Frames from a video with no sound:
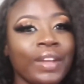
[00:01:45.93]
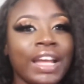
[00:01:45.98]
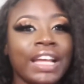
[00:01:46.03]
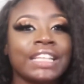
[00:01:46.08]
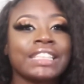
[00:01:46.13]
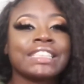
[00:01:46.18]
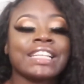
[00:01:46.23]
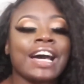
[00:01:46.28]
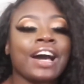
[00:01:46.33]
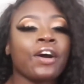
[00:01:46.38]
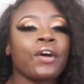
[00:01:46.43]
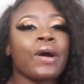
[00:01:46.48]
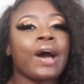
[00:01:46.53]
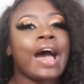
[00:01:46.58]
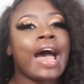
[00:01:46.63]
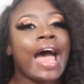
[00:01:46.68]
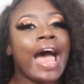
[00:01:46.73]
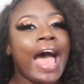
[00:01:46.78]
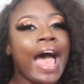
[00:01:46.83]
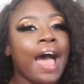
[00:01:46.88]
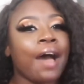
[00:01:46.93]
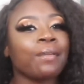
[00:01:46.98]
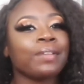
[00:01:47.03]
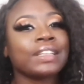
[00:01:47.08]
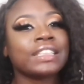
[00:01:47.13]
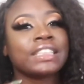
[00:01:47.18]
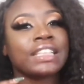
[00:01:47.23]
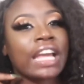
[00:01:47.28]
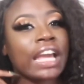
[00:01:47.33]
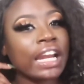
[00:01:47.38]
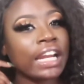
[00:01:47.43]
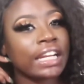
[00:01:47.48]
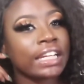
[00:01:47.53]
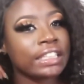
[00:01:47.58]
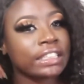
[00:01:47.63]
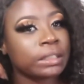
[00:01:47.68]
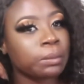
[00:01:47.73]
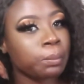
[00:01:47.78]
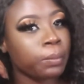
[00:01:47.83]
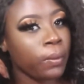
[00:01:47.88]
So I was dating
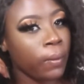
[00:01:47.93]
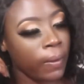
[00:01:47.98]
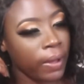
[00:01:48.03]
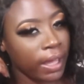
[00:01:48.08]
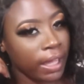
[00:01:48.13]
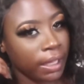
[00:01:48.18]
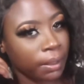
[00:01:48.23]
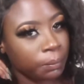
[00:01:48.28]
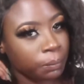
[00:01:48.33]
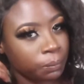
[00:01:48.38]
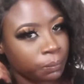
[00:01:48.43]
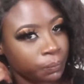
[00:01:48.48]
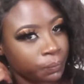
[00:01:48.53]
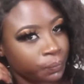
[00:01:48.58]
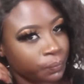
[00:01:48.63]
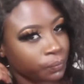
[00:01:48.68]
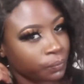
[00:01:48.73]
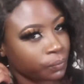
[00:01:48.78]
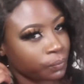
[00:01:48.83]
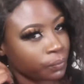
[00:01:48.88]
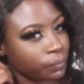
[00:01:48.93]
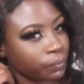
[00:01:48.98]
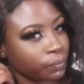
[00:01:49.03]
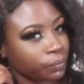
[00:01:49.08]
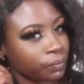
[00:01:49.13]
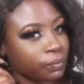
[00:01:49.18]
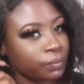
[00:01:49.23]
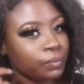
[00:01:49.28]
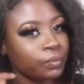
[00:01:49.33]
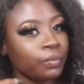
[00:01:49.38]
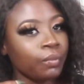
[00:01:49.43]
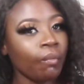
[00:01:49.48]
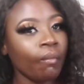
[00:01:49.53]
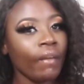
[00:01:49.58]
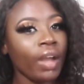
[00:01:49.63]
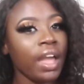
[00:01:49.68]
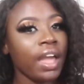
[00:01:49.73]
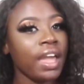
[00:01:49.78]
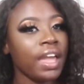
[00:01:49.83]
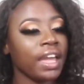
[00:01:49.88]
this boy,
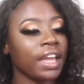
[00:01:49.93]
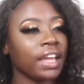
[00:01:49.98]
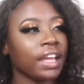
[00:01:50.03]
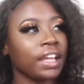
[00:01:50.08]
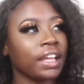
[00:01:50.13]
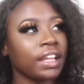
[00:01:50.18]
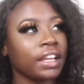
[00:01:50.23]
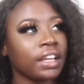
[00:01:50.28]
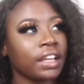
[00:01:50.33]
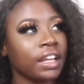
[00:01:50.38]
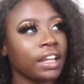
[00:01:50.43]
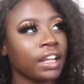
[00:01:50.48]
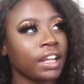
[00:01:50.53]
and